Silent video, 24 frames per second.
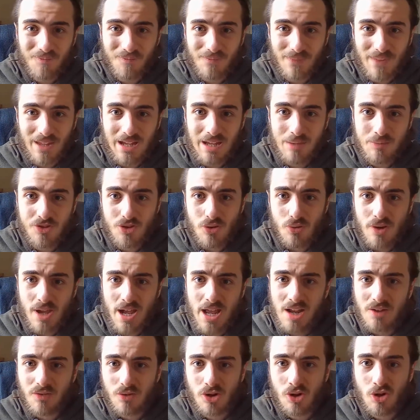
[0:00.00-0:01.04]
I'm still
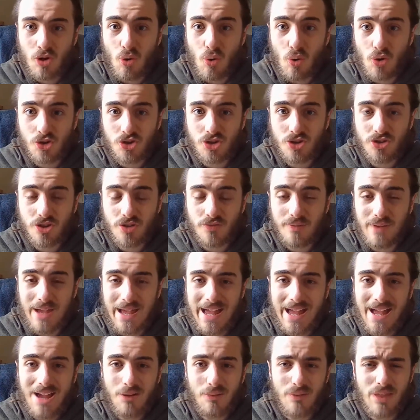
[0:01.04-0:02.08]
kind of cautious of
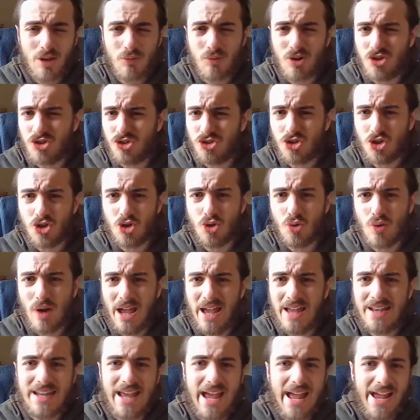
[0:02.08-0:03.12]
how they would do
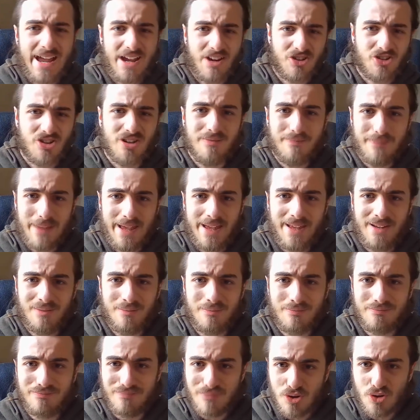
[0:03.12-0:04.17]
an Action
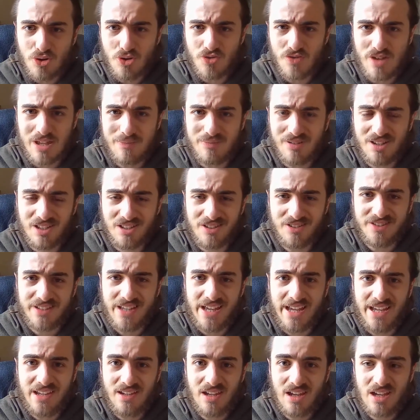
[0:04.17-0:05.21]
Man movie per
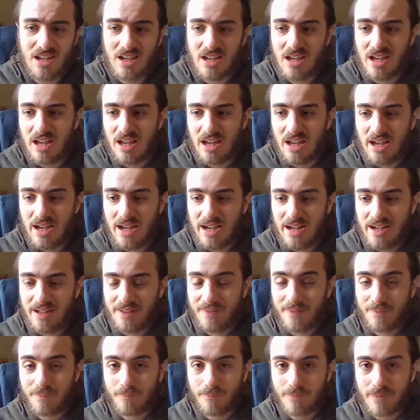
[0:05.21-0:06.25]
se.
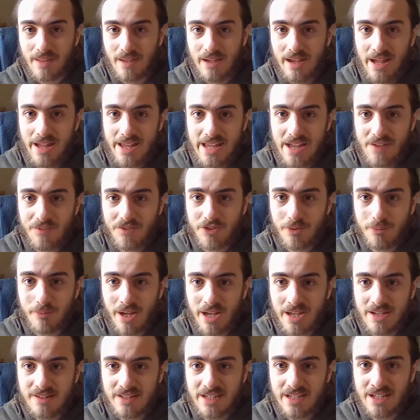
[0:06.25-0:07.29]
I have some
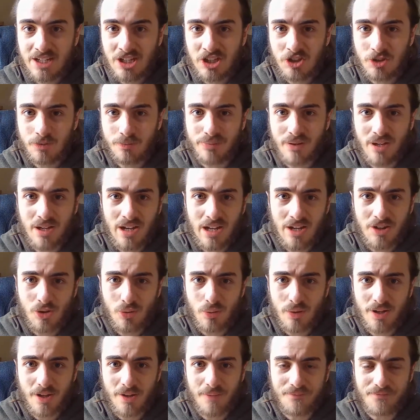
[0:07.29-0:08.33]
ideas, but I don't want to